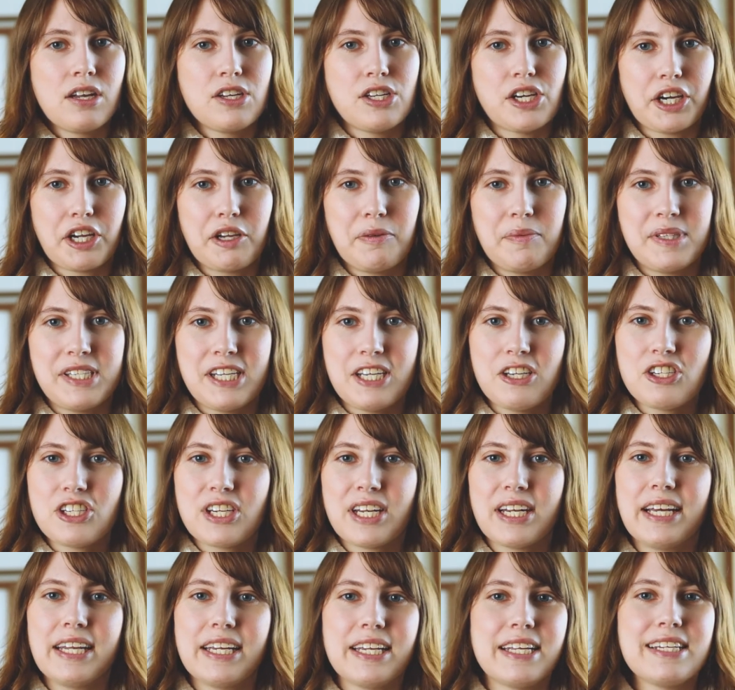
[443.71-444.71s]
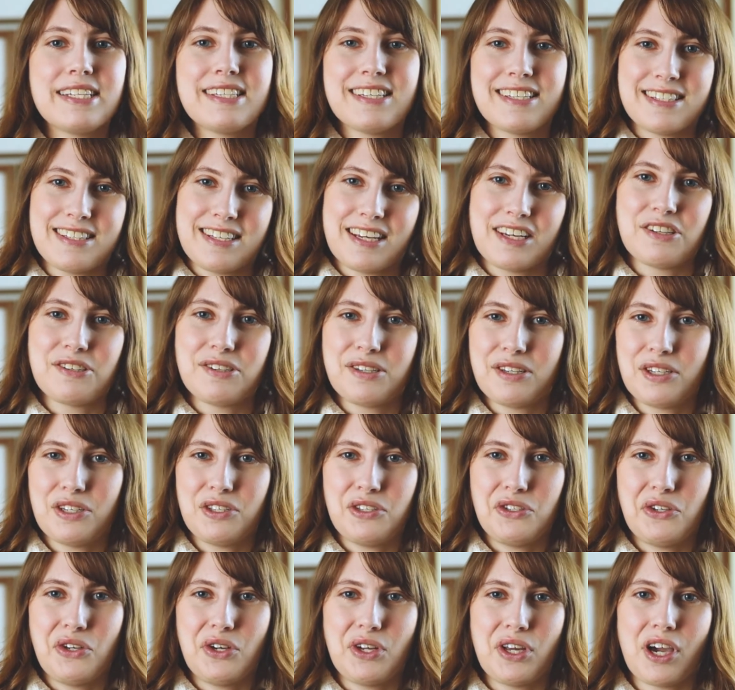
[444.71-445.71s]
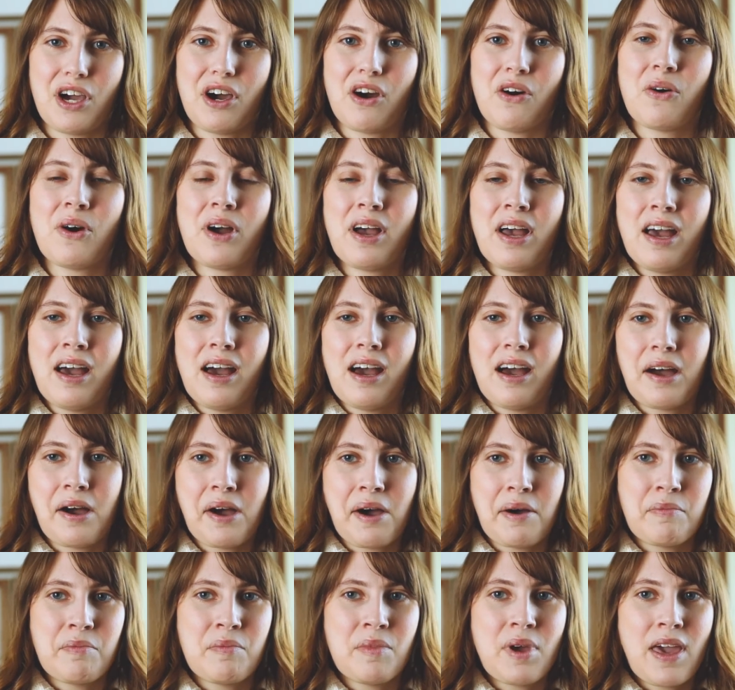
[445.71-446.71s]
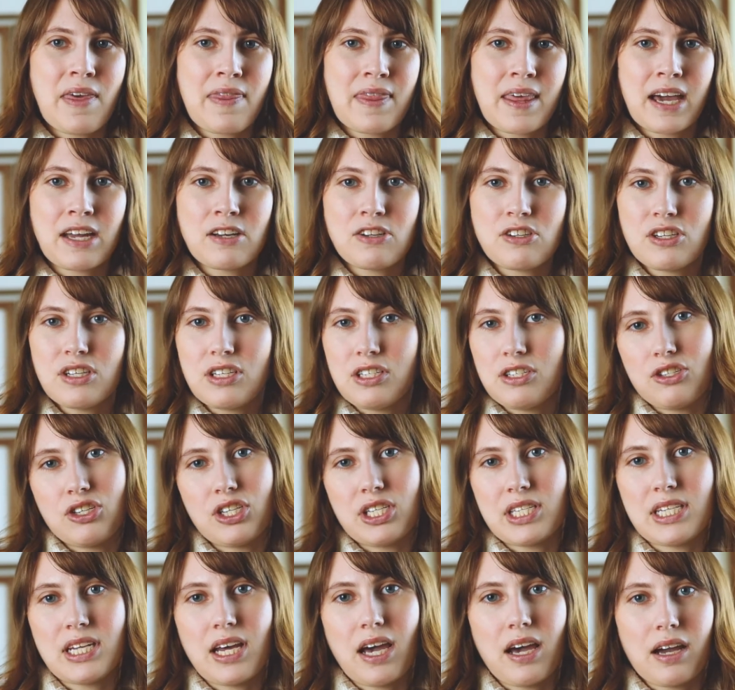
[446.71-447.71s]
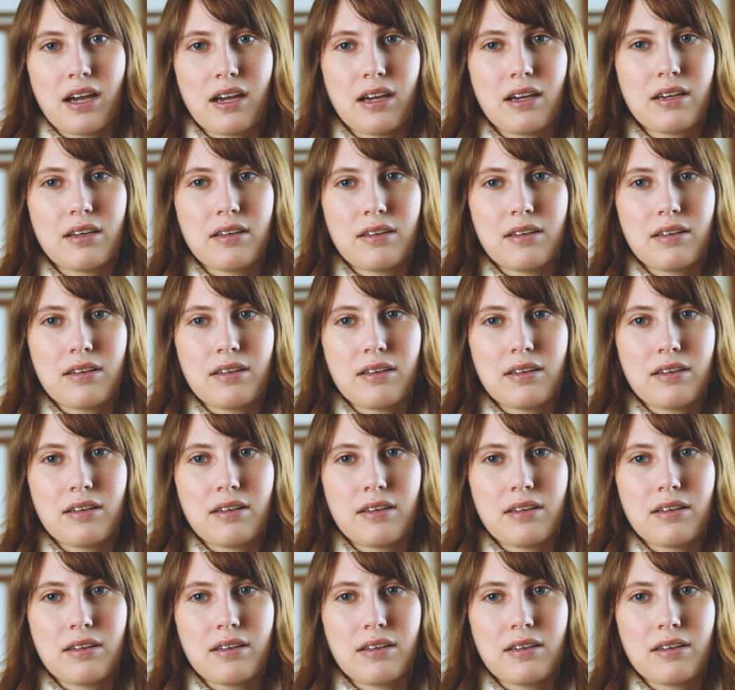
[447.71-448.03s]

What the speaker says: documentation I need to send to the studio, and that is just a